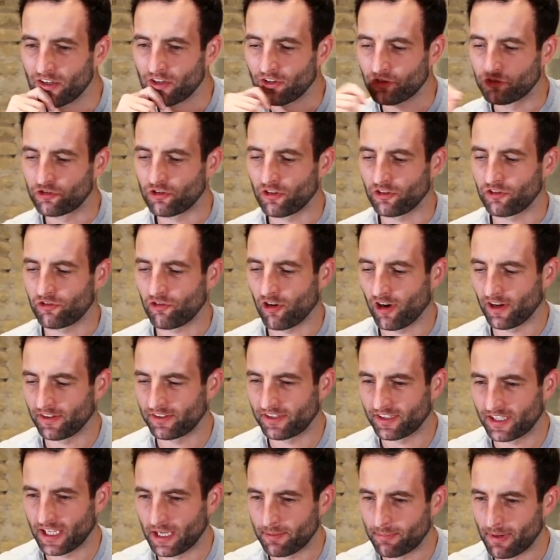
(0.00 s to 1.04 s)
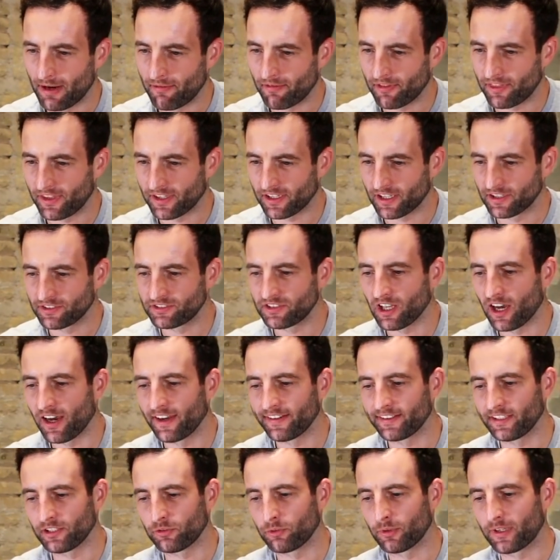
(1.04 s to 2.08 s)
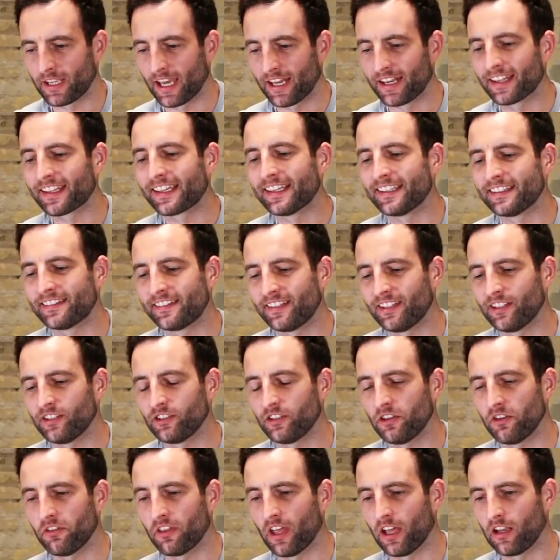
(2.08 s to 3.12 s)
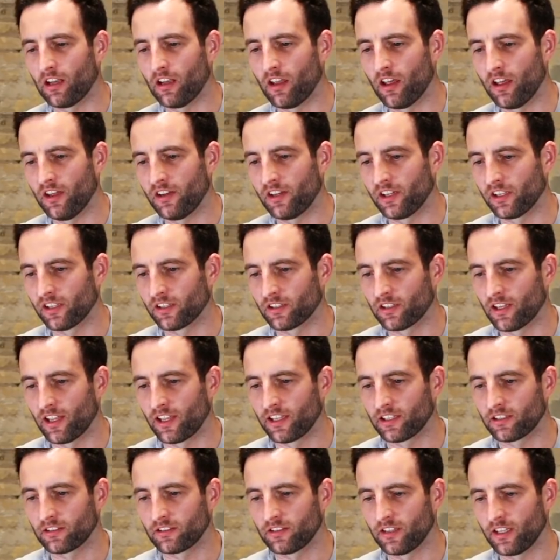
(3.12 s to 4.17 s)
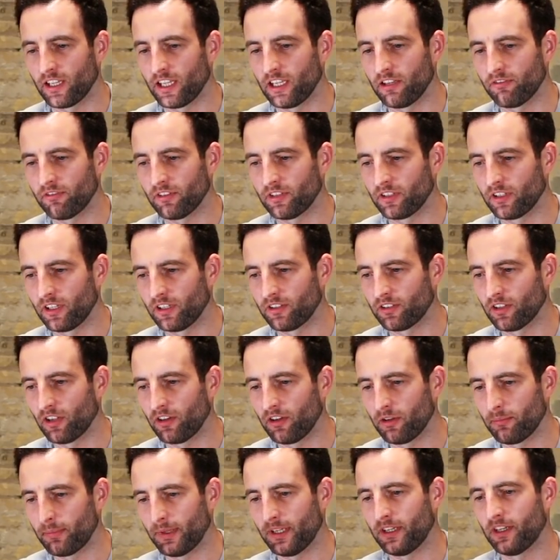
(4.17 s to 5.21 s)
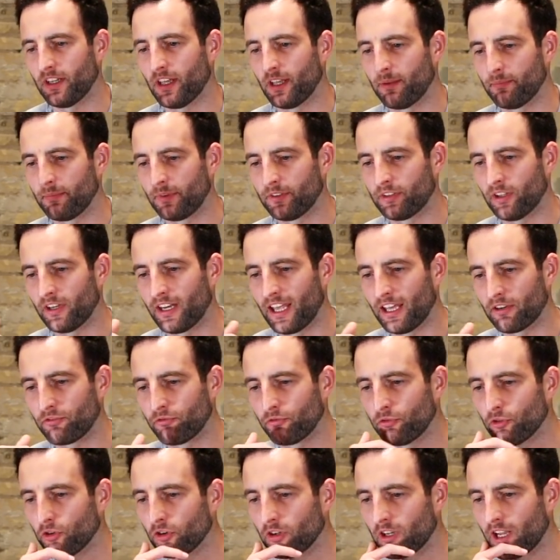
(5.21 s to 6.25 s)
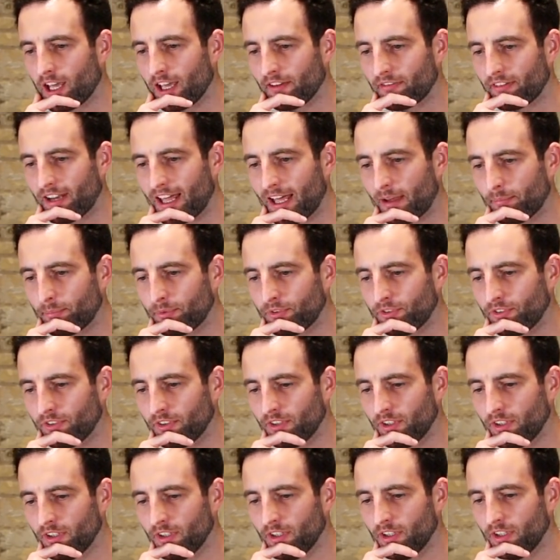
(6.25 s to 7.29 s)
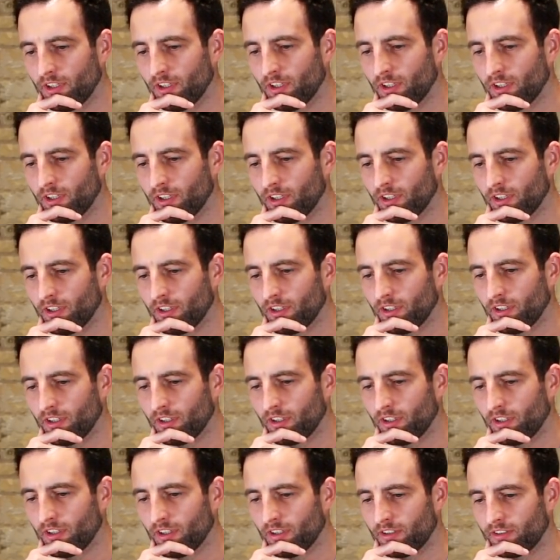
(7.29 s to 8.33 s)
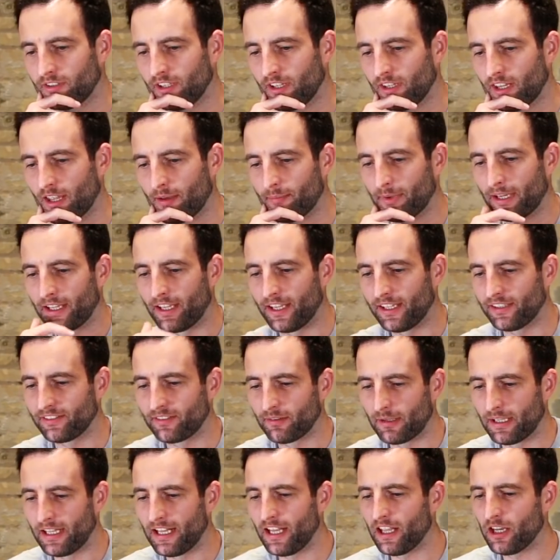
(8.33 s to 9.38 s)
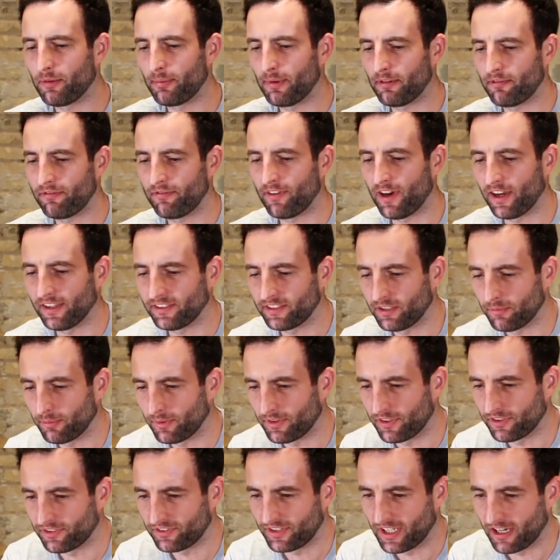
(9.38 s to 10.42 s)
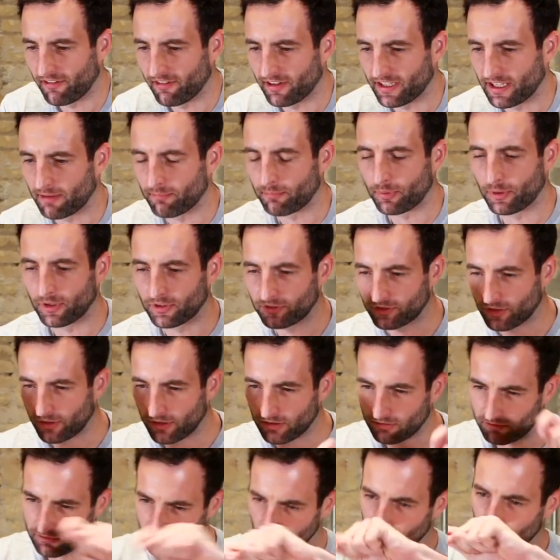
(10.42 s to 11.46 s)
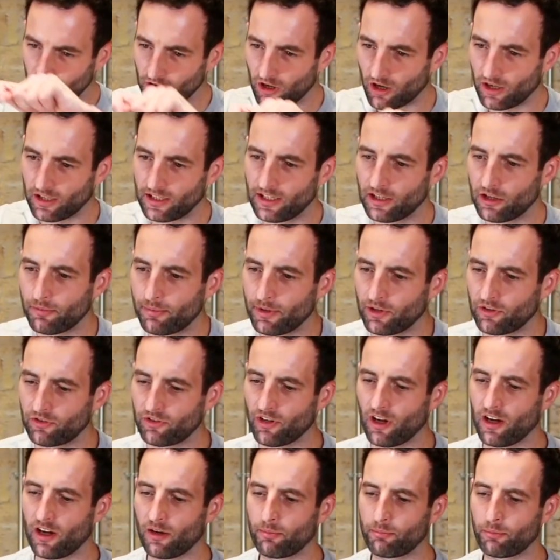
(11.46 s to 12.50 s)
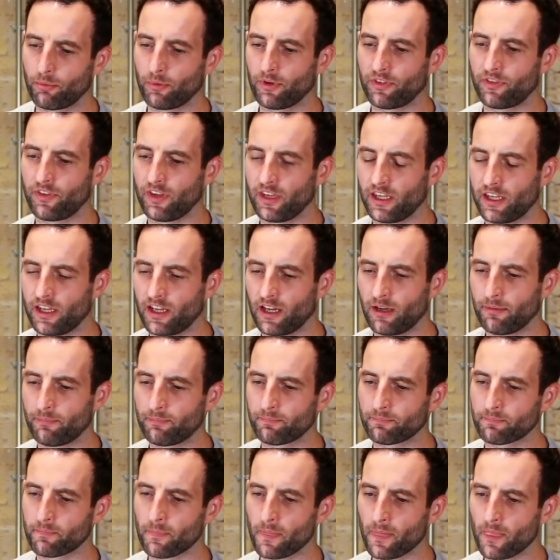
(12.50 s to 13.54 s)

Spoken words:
Just trying to keep everything as tidy as we can and continue that learning. Like, even it's only had 4 live laps. See there, mate? It's a little bit fighty with the steering input, so it got a little bit sharp with the